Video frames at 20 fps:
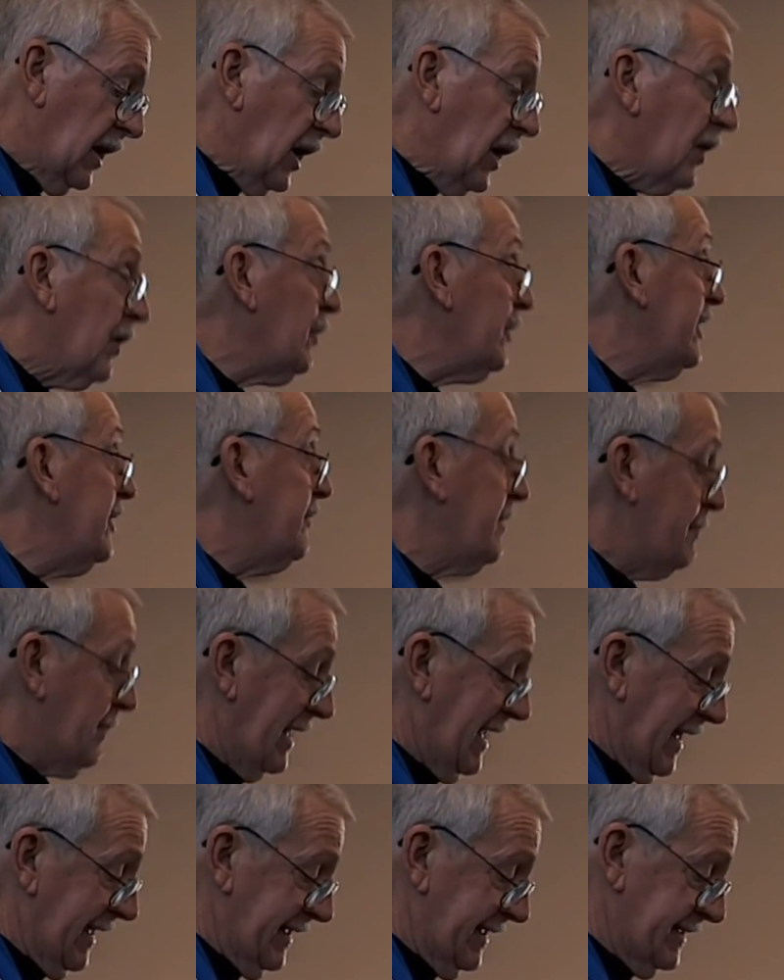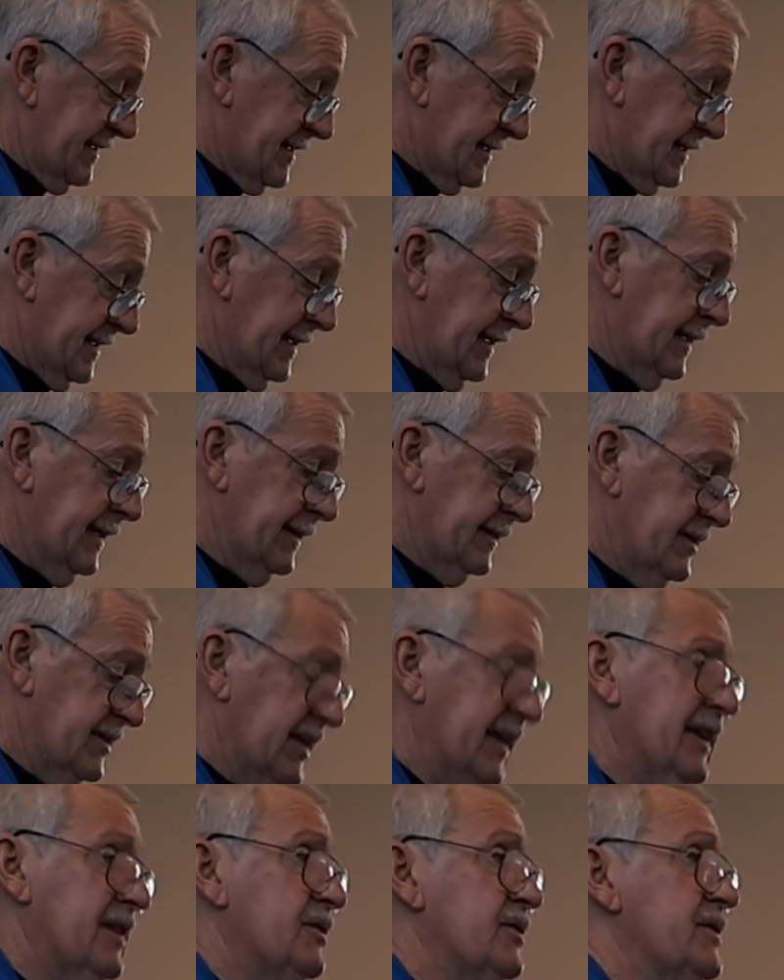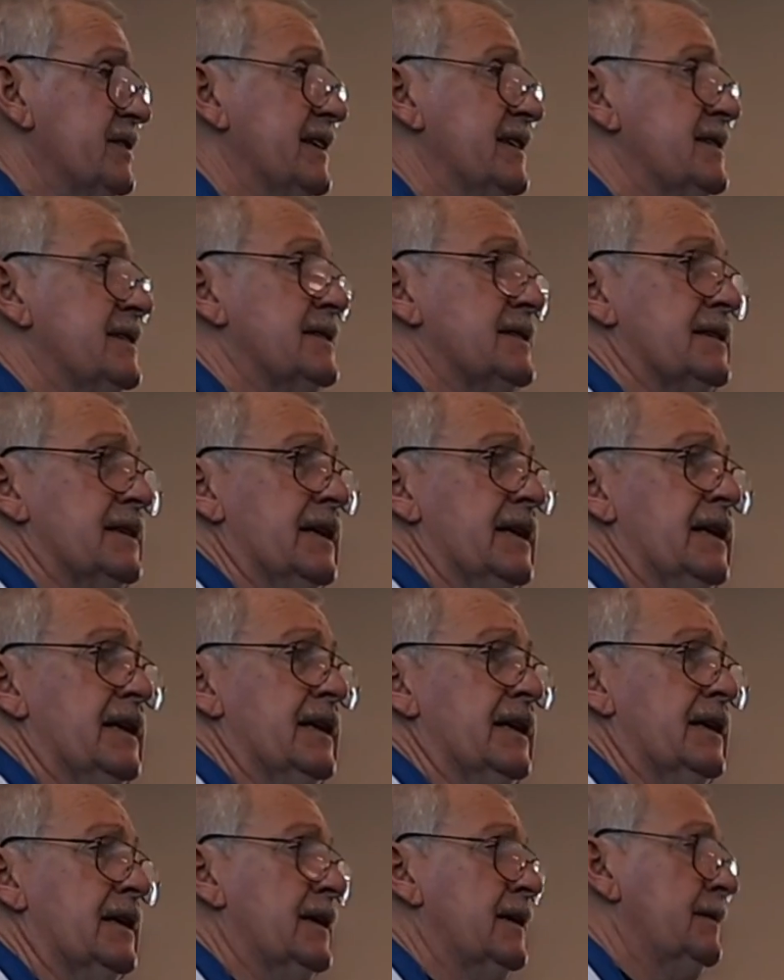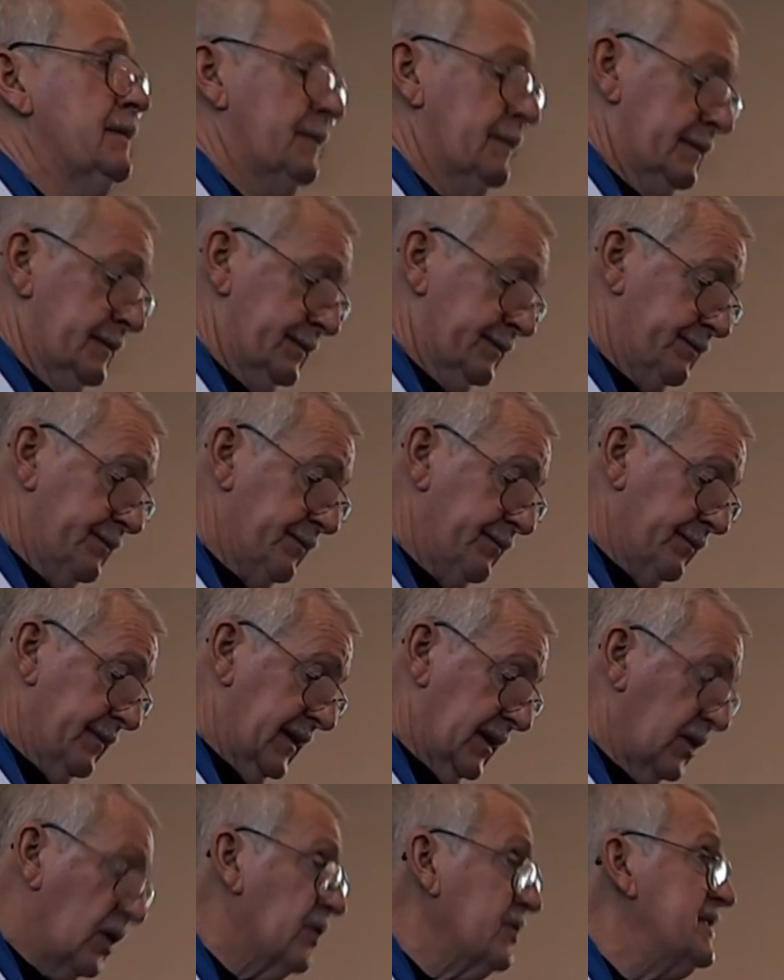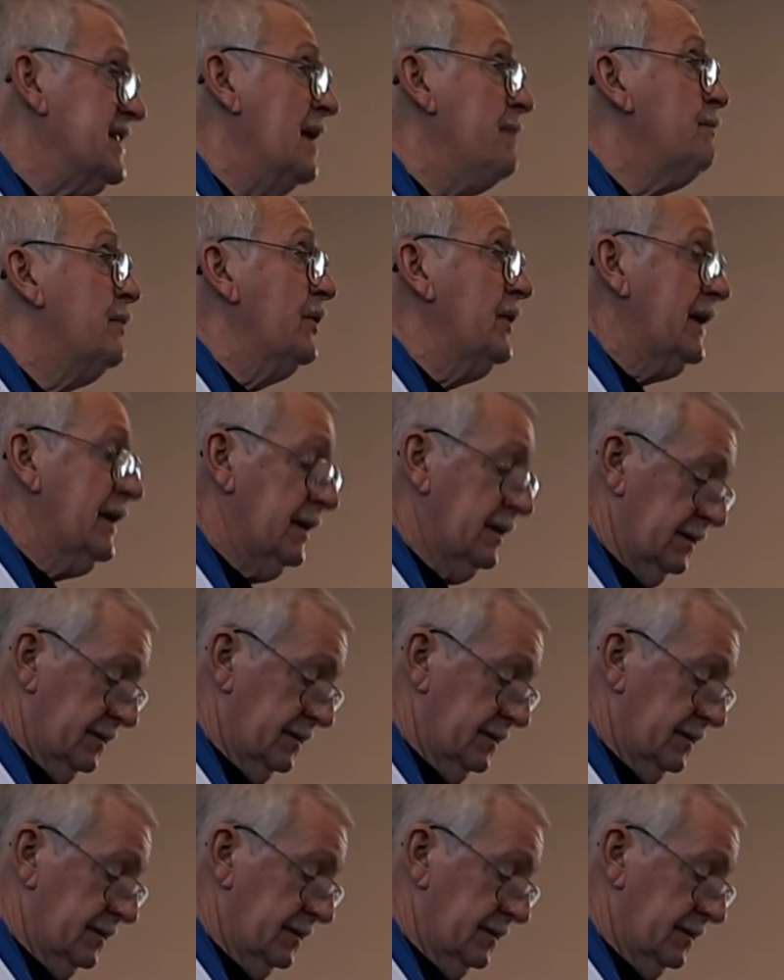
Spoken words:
Oh, they replied, "It's changed, it's contemporary."